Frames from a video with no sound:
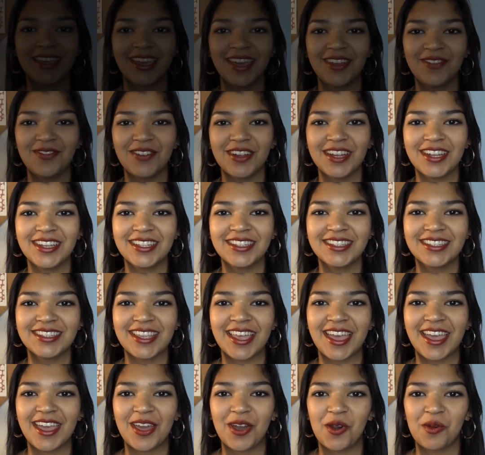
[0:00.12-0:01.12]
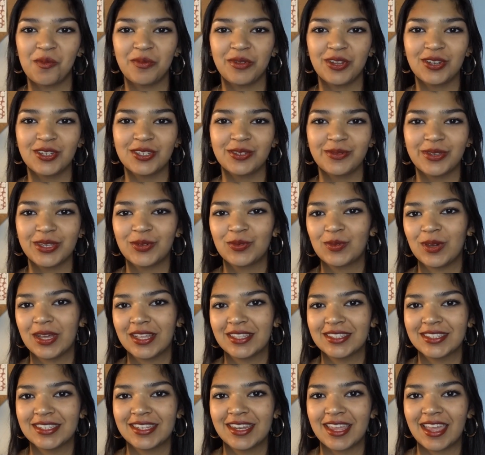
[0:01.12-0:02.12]
Hi, friends. I hope you're doing
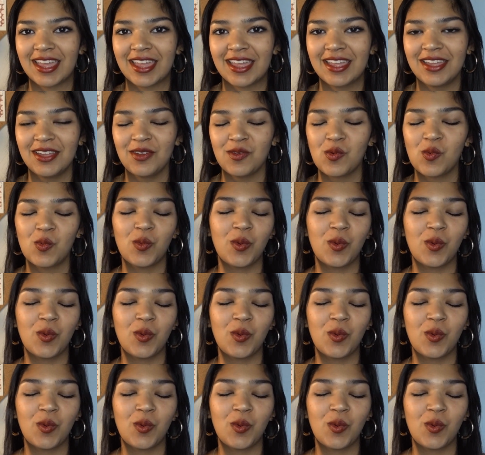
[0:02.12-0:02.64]
well today.